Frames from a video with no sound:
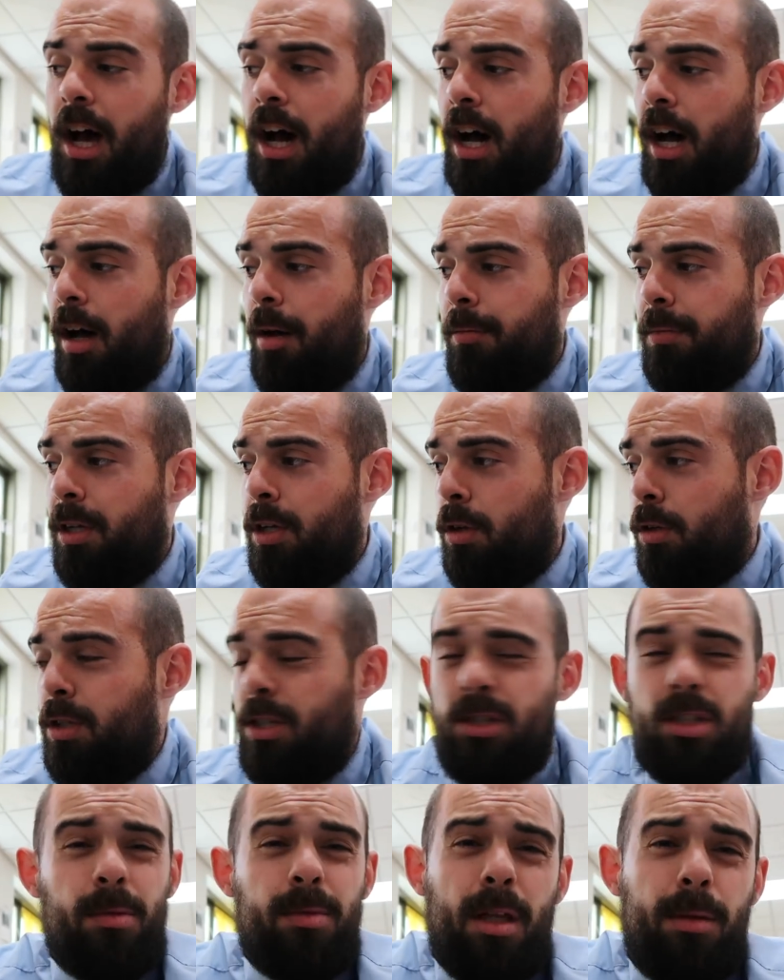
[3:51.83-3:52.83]
Um, you know,
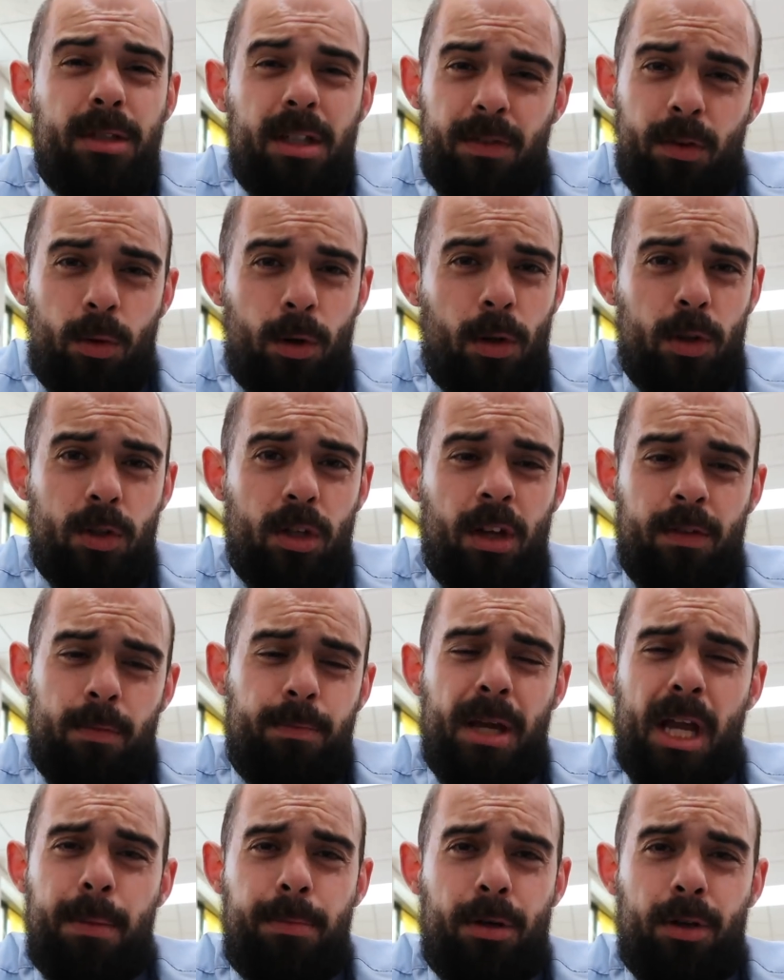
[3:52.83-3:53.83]
because sometimes you have the one you
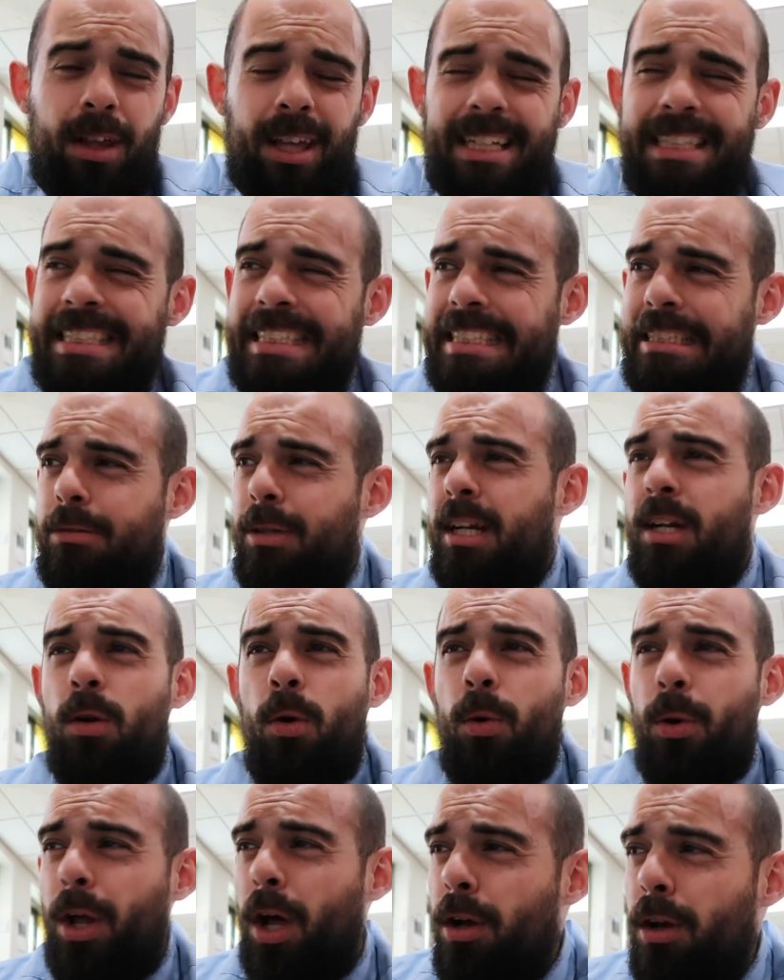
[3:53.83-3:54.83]
have a paper, you're like, oh, do I need
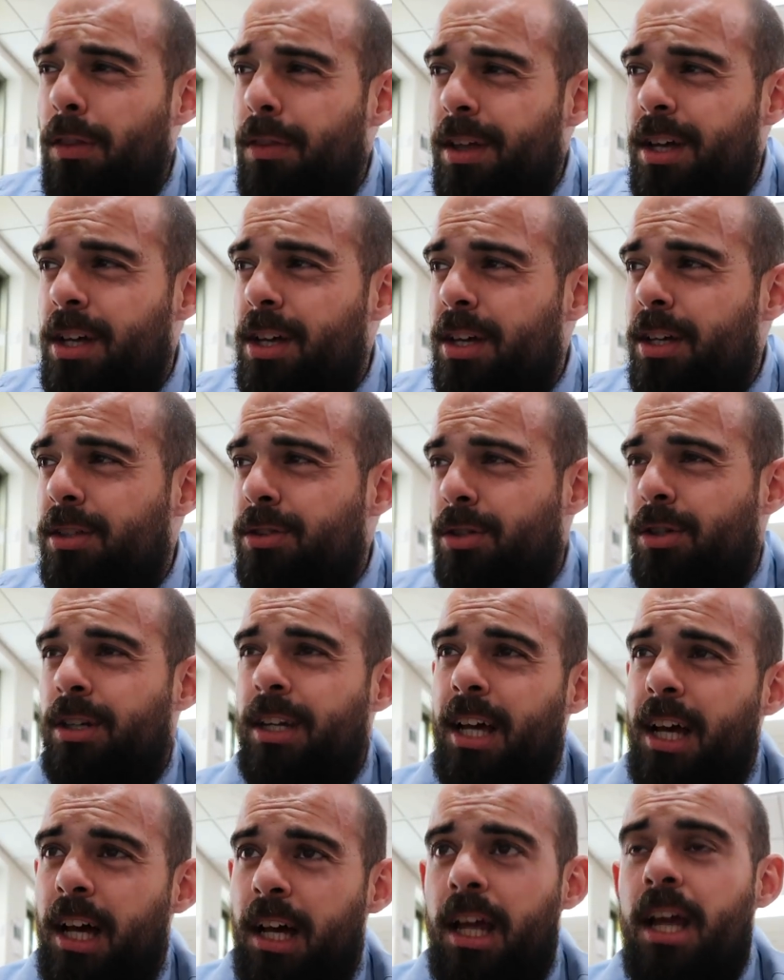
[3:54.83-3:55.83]
to hold on to this or
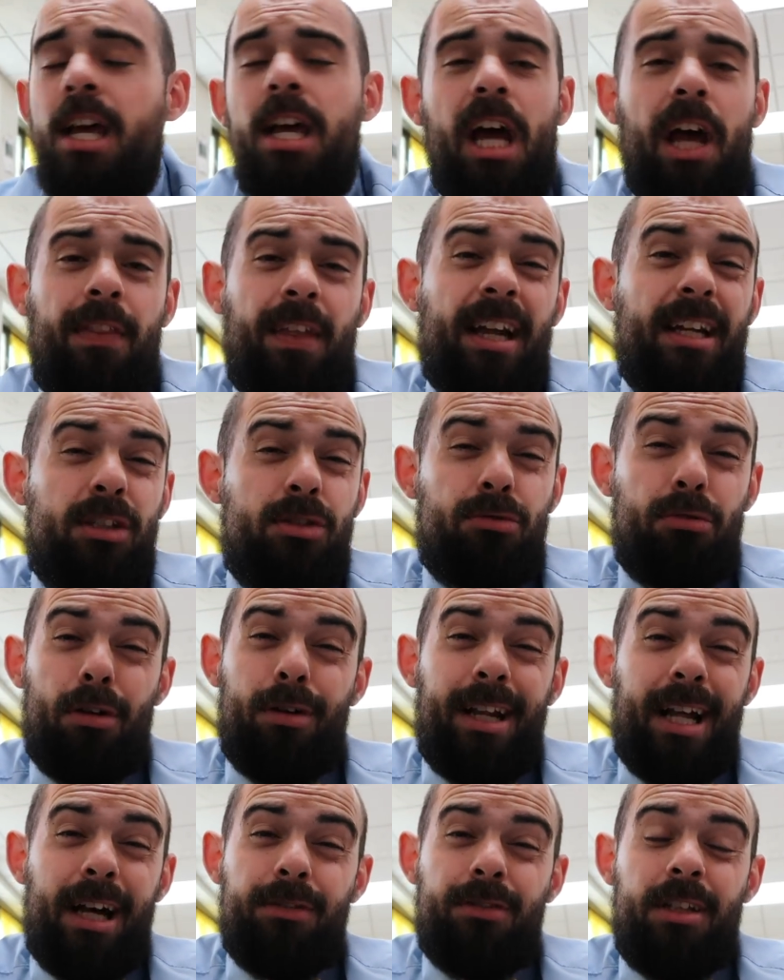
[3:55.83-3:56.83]
not? And then I just
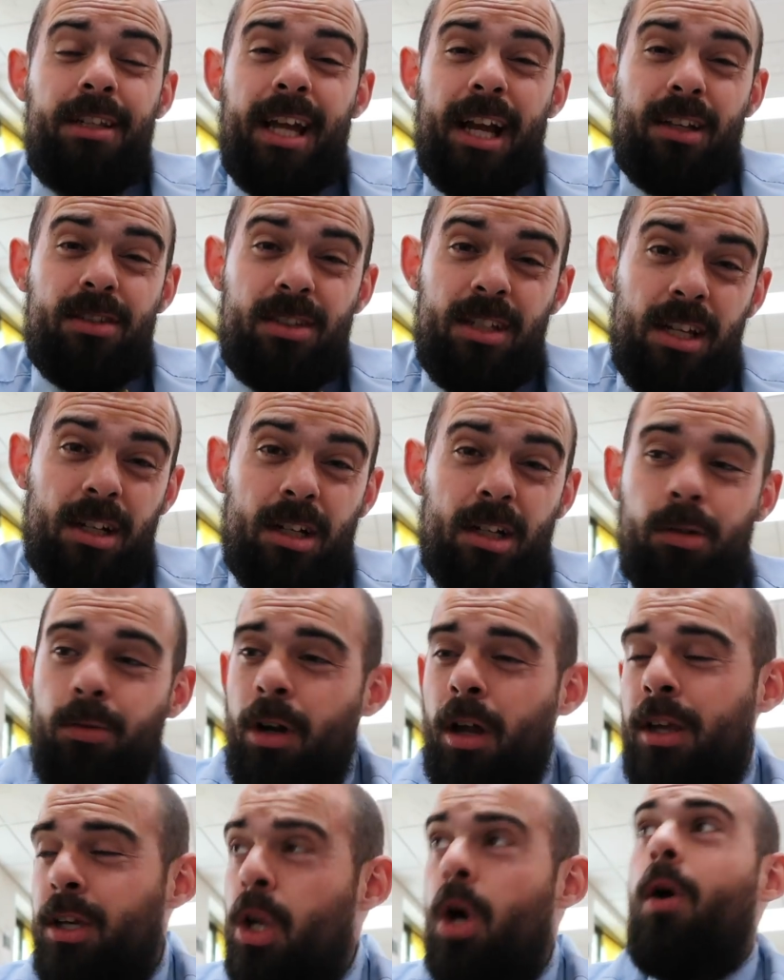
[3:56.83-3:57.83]
throw it out the next year
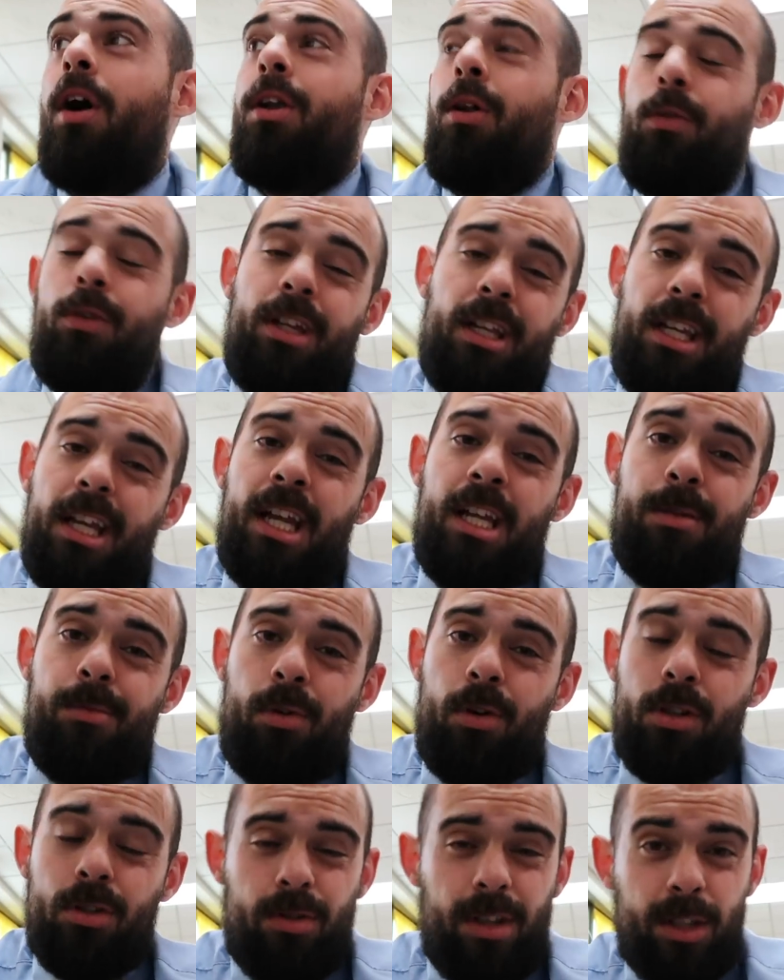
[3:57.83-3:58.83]
when I know I don't need it anymore.